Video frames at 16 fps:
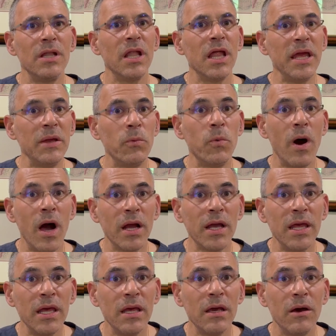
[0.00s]
light
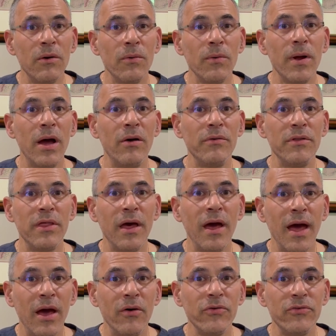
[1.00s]
walking around the
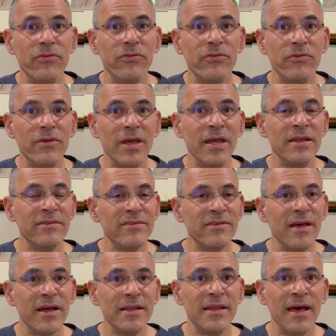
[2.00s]
house,
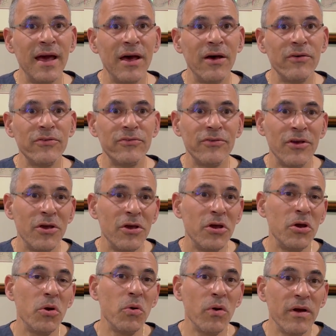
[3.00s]
inside the house,
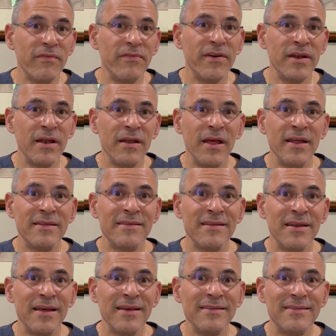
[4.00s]
or if it's a
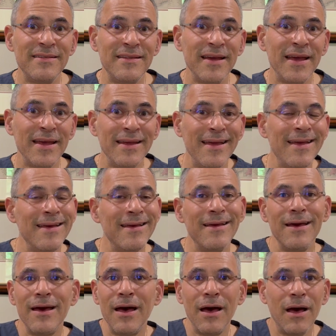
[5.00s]
nice day,
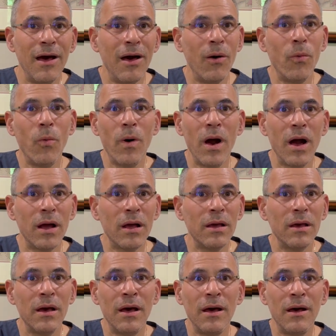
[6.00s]
a walk
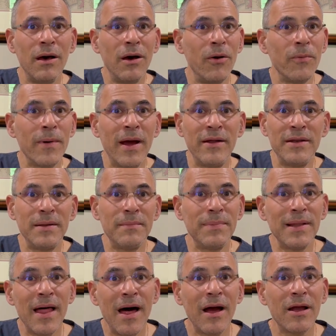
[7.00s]
around the
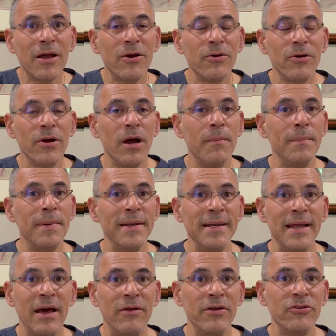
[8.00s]
block or up and
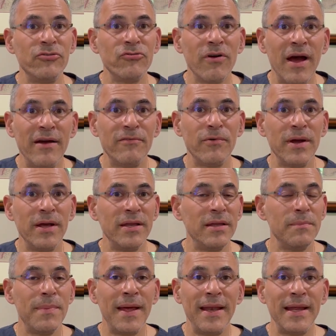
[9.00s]
down the driveway,
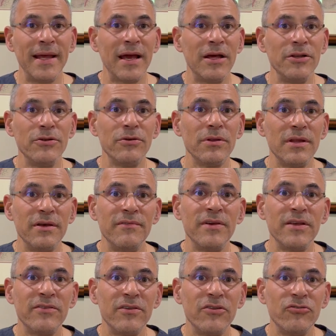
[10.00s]
depending on your
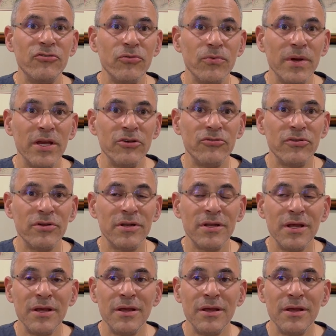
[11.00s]
living situation.